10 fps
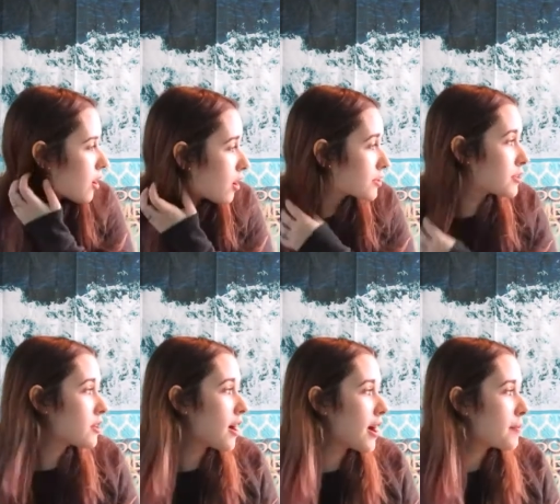Also,
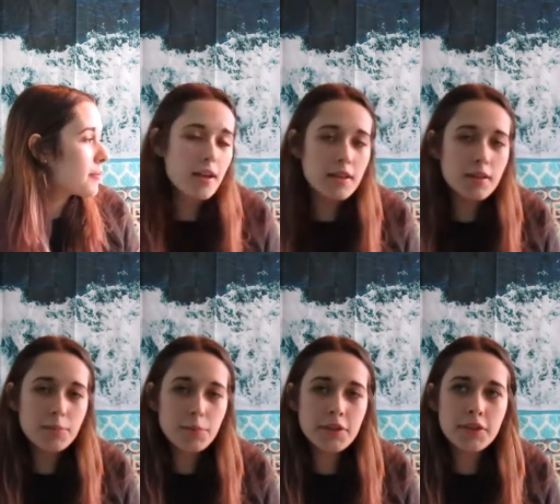I'm in a
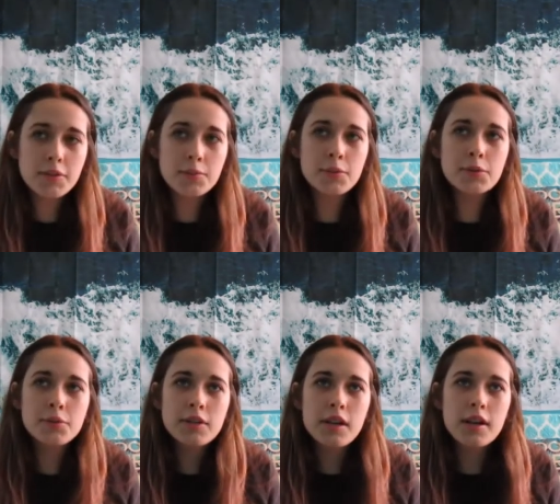pretty good
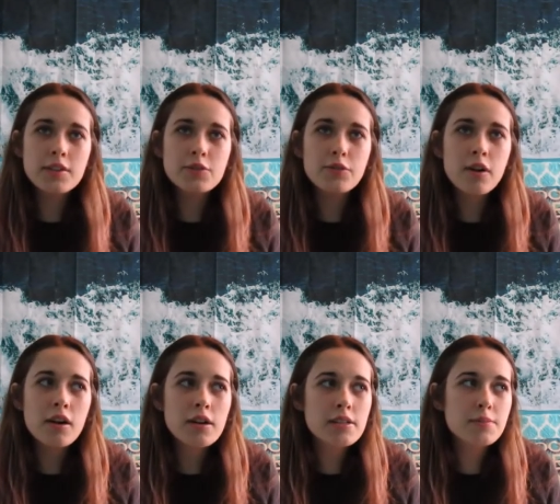mood as
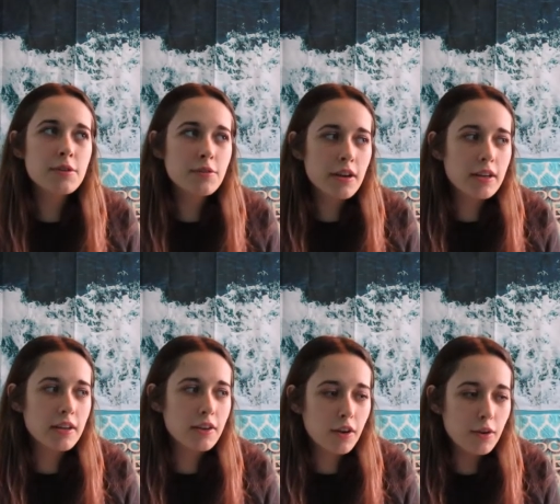far as my
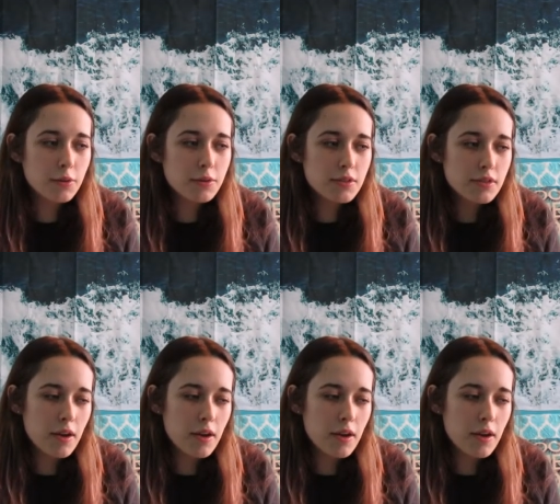writing goes.